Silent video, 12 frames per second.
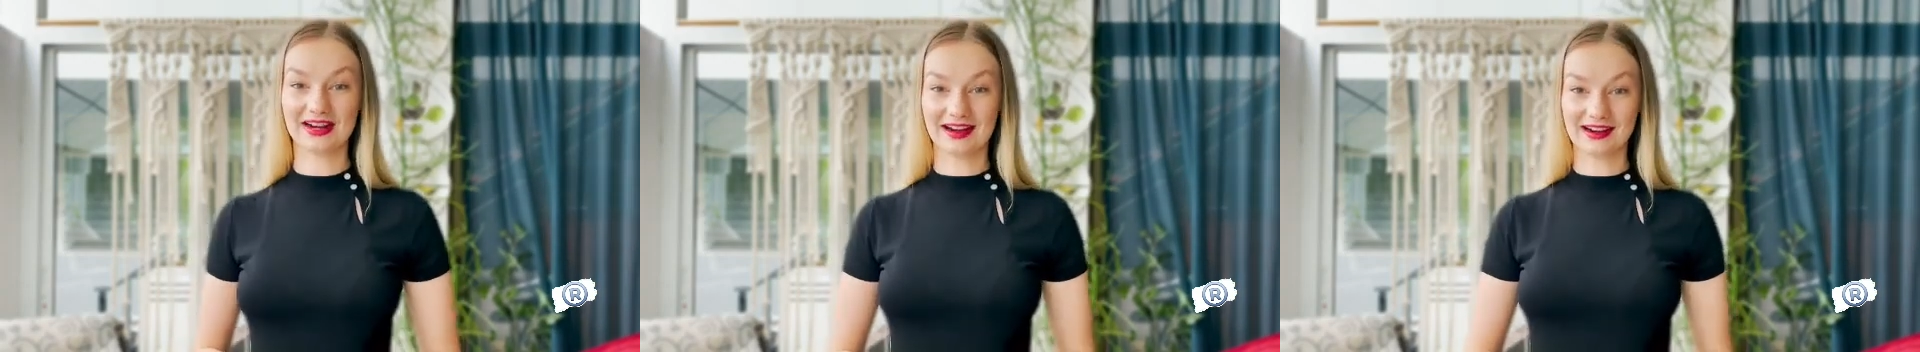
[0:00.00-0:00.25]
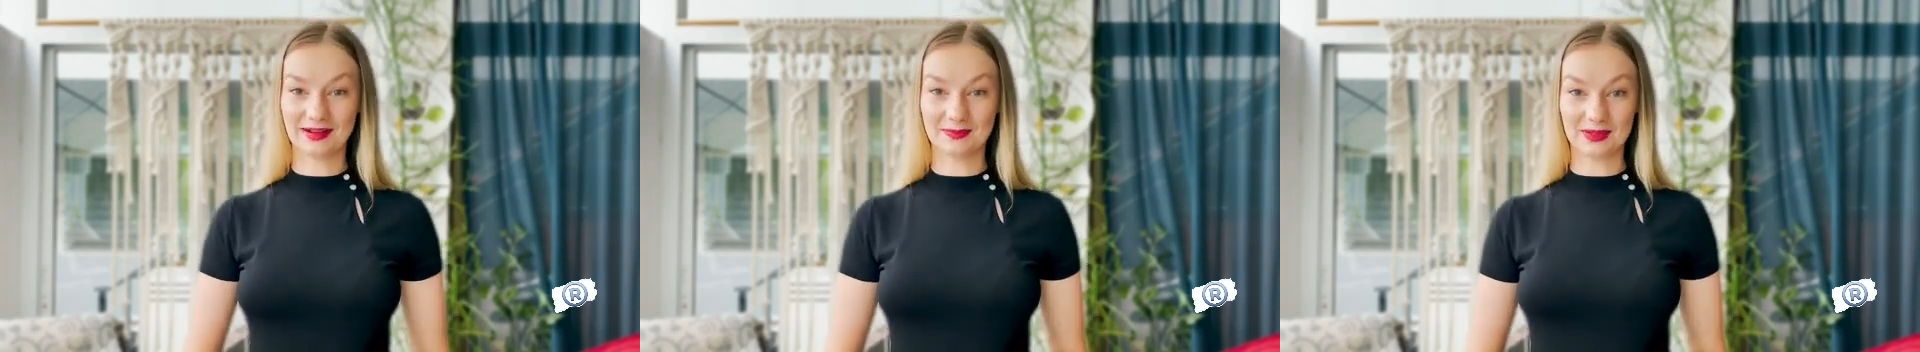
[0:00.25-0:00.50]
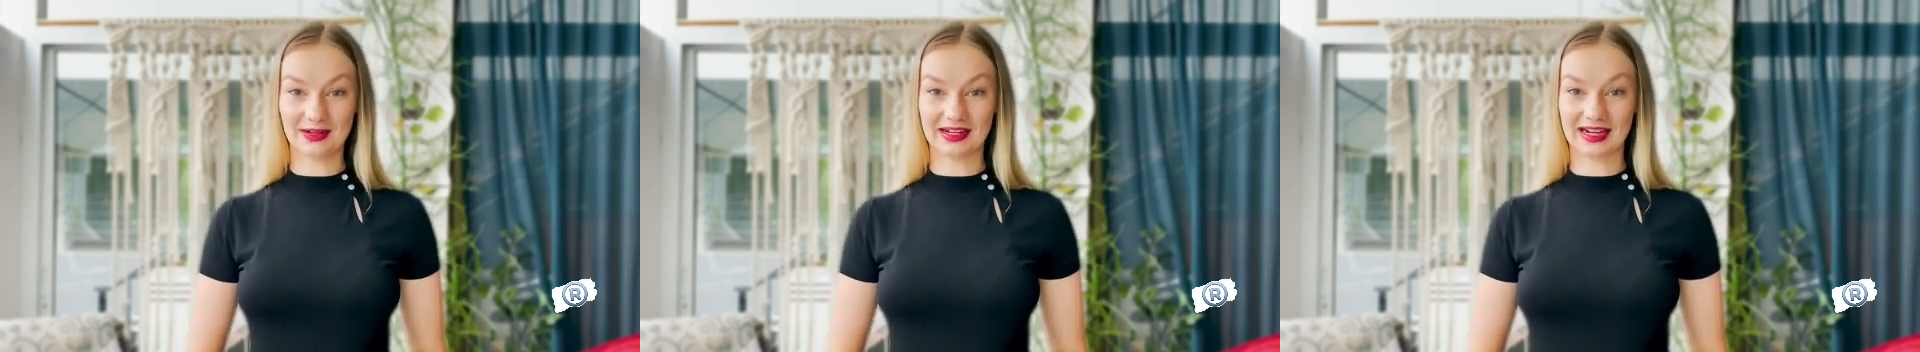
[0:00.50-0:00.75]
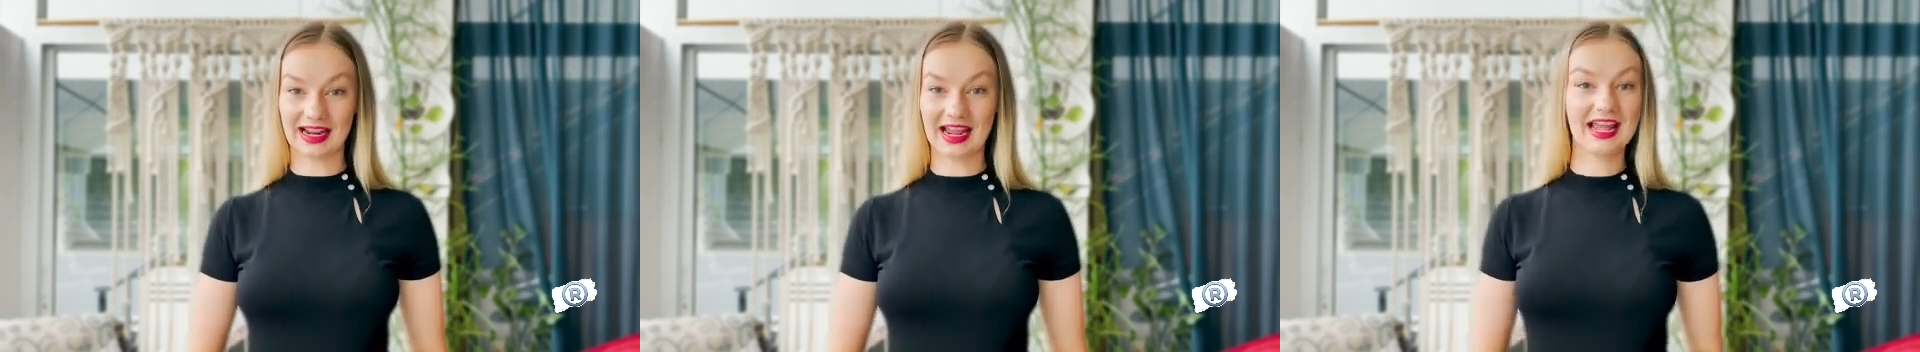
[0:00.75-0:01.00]

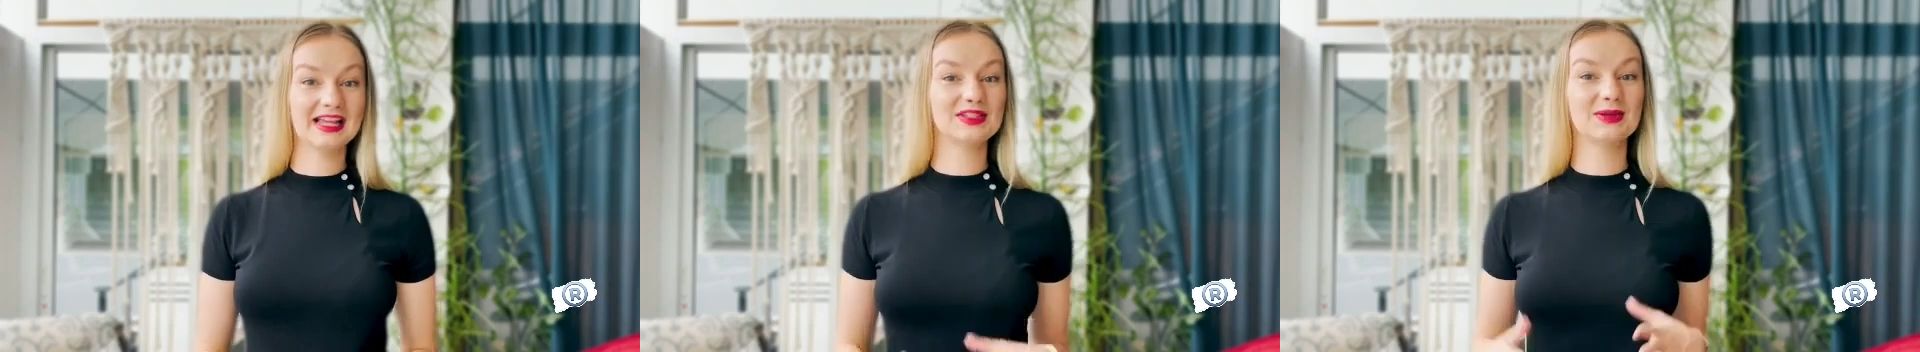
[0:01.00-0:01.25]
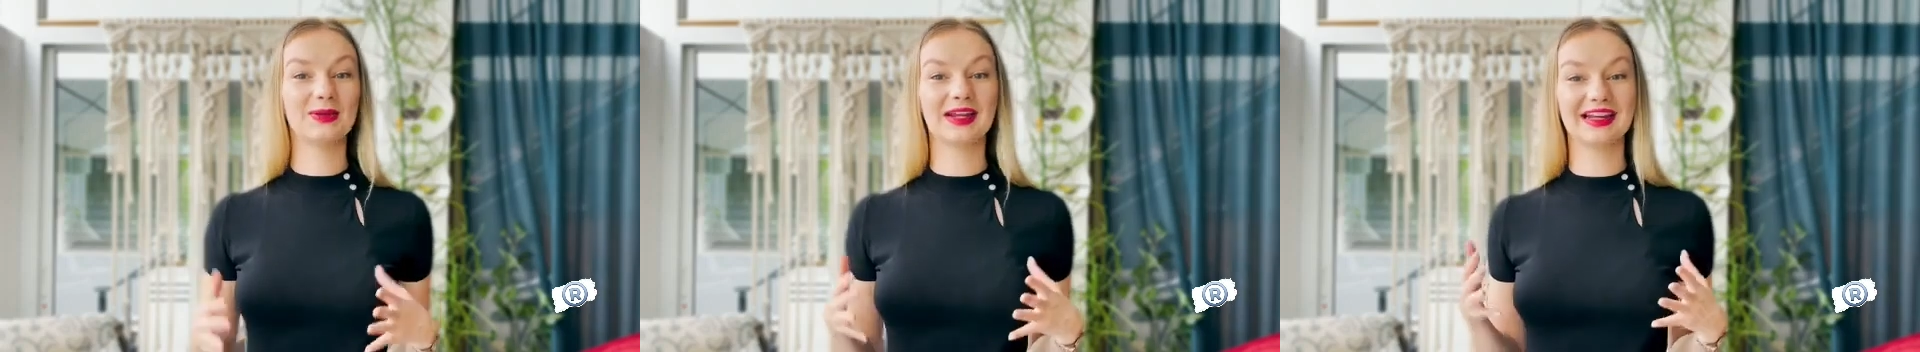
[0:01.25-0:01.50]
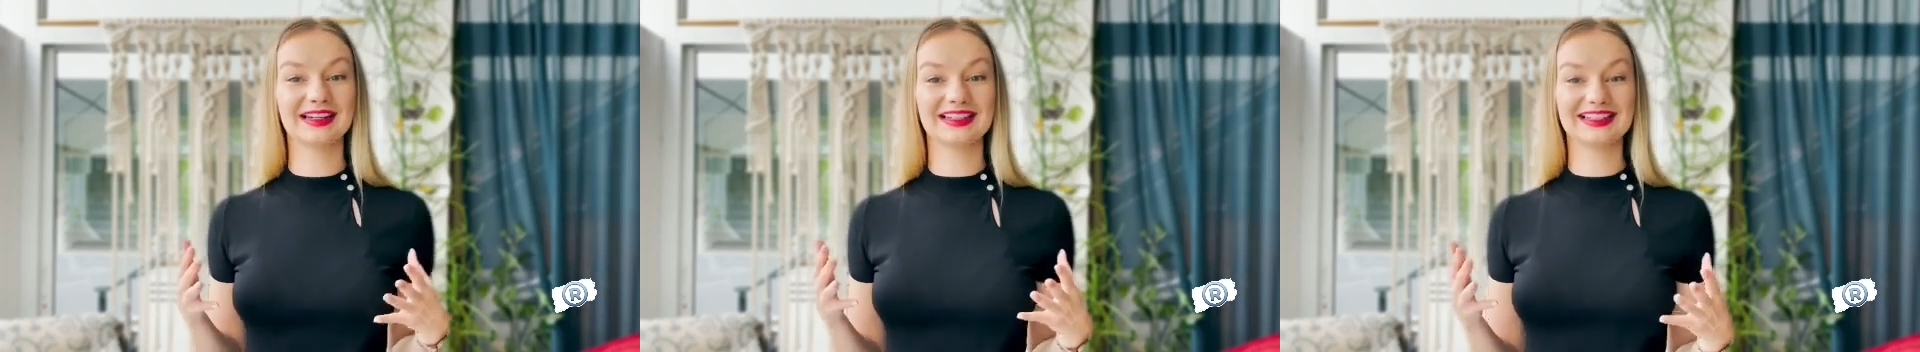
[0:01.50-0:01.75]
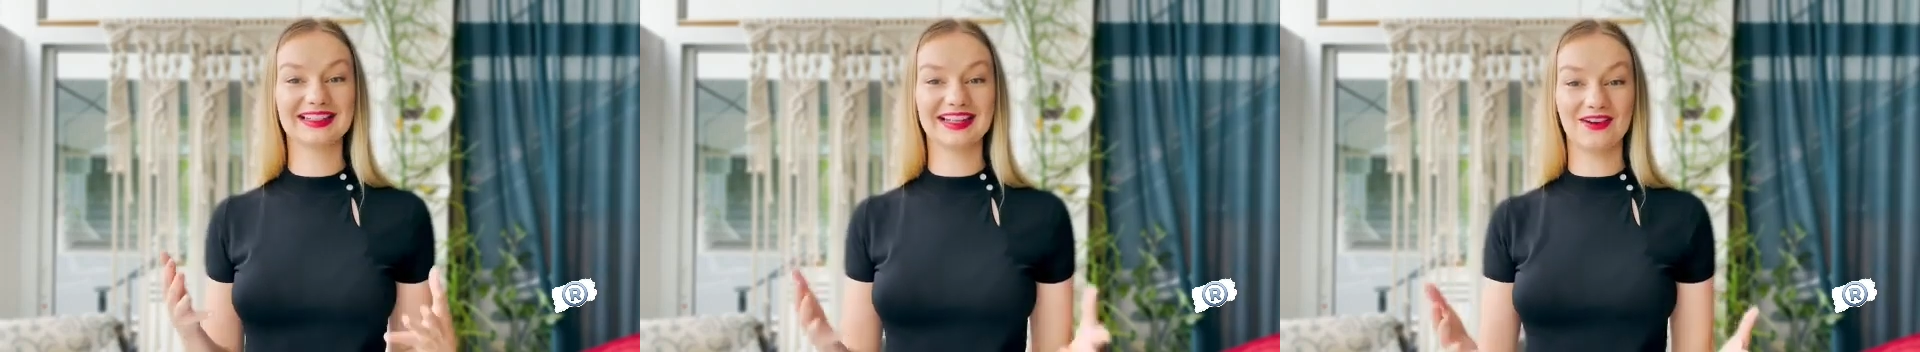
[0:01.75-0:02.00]
community so we can
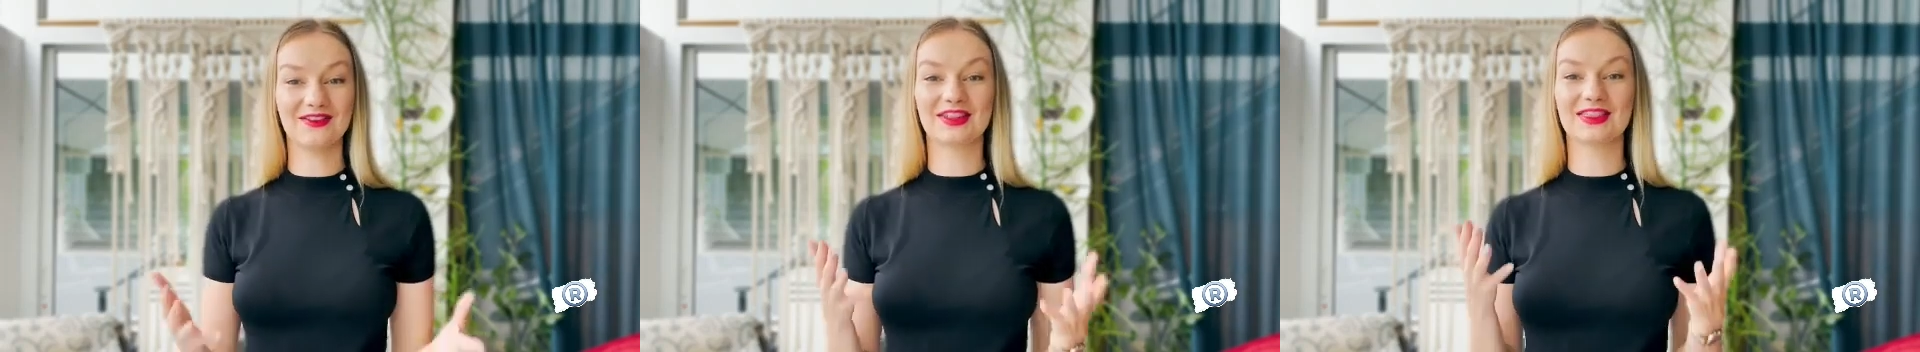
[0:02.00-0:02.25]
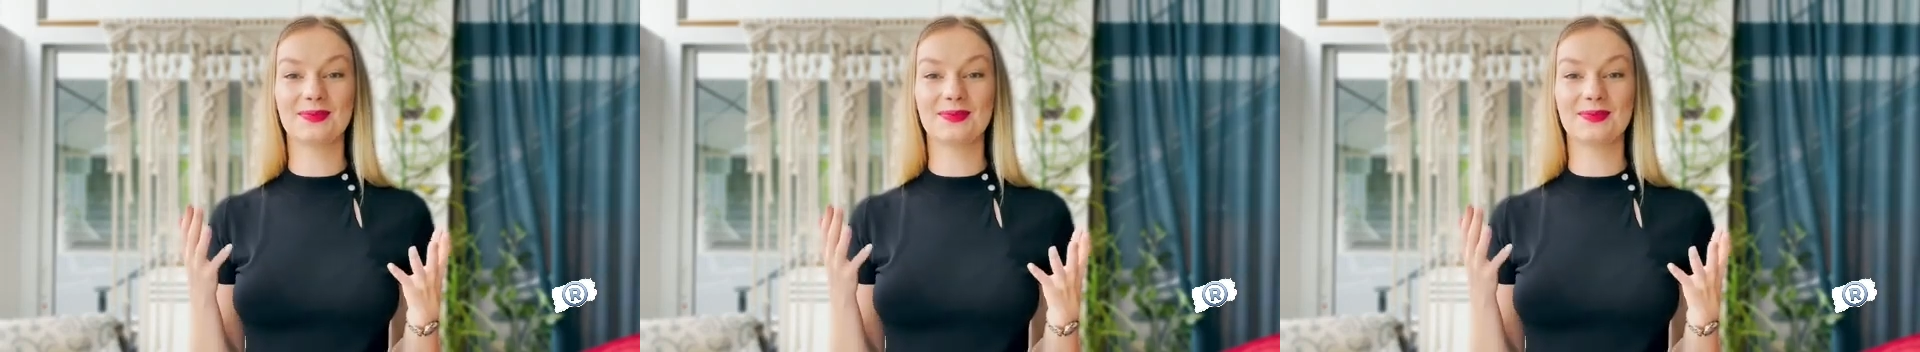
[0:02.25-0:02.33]
discover the